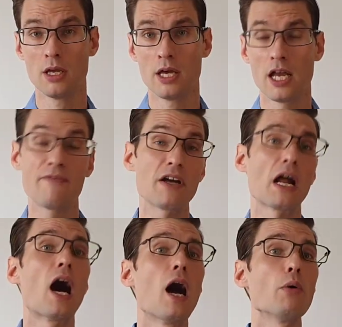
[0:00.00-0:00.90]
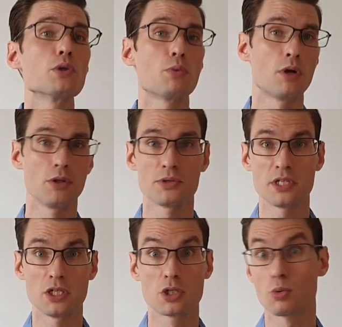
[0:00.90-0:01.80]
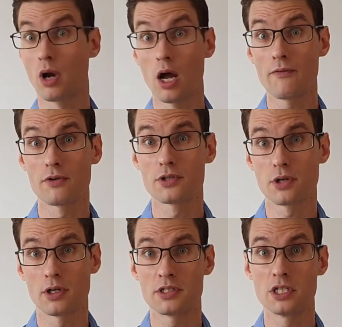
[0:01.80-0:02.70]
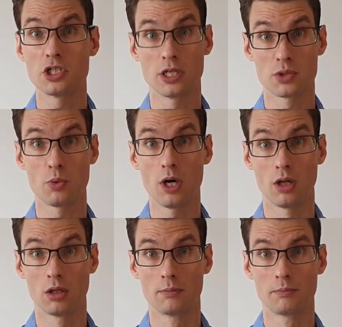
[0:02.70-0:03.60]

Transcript: And in fact, I was one of those teachers when I first started teaching as well.